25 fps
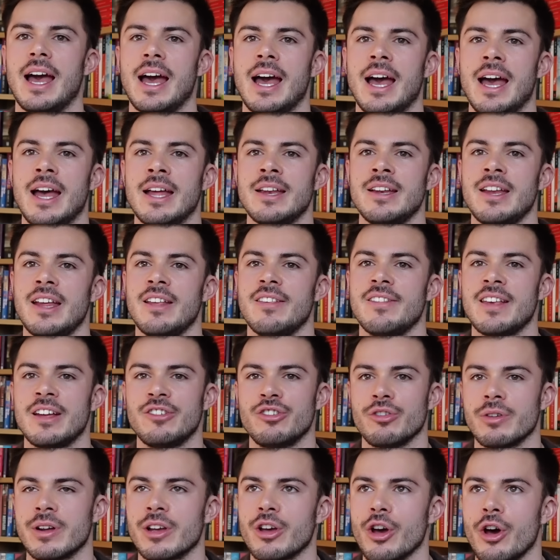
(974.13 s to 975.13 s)
And it's set
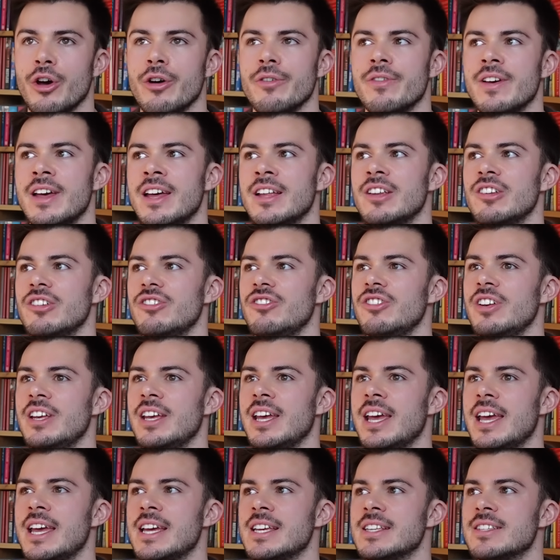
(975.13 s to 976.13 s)
during COVID. She
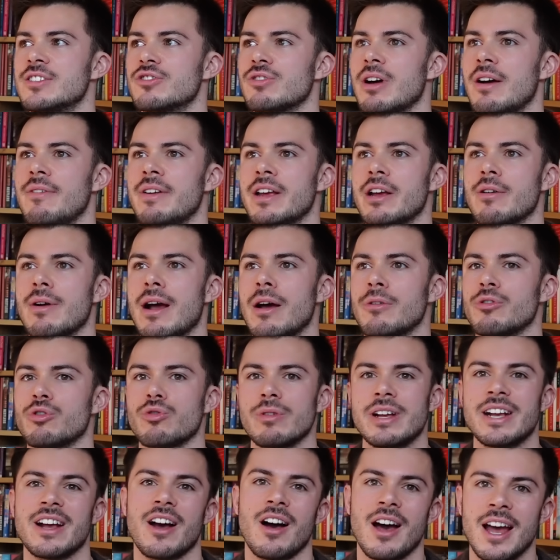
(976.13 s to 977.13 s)
is traveling around
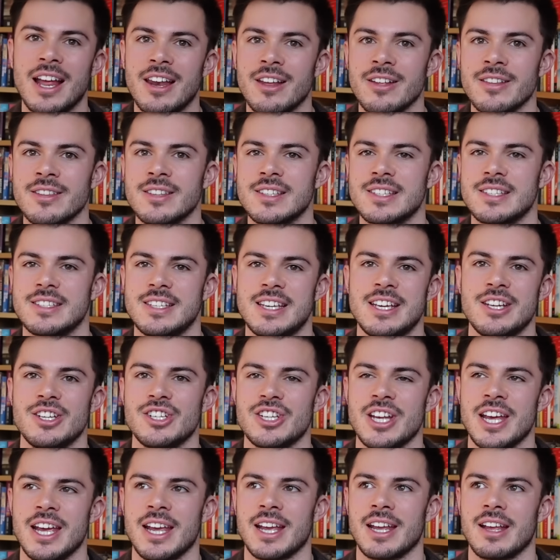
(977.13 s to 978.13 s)
Greek islands
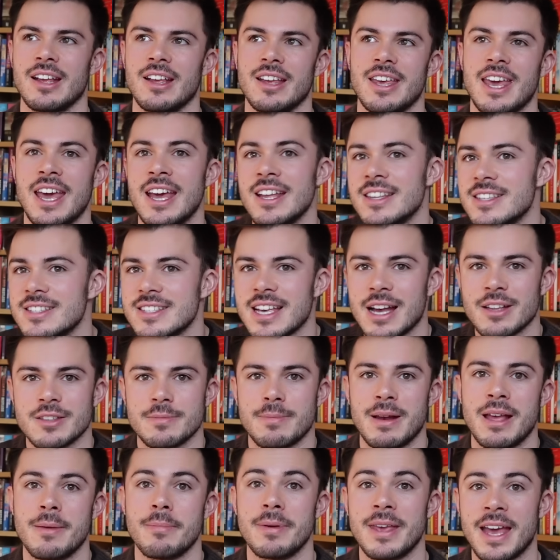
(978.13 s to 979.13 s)
teaching kids how to
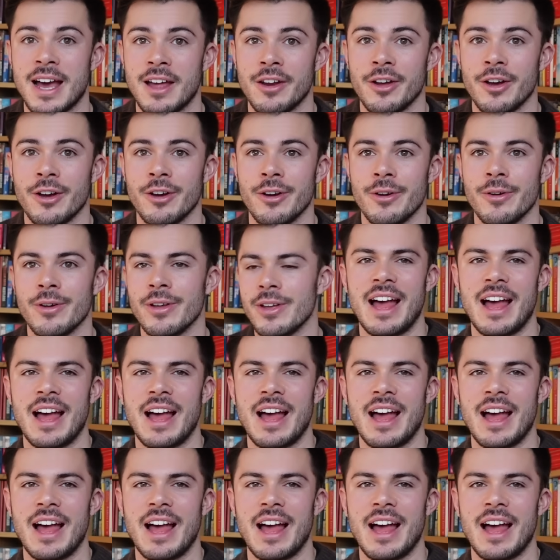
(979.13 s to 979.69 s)
play piano.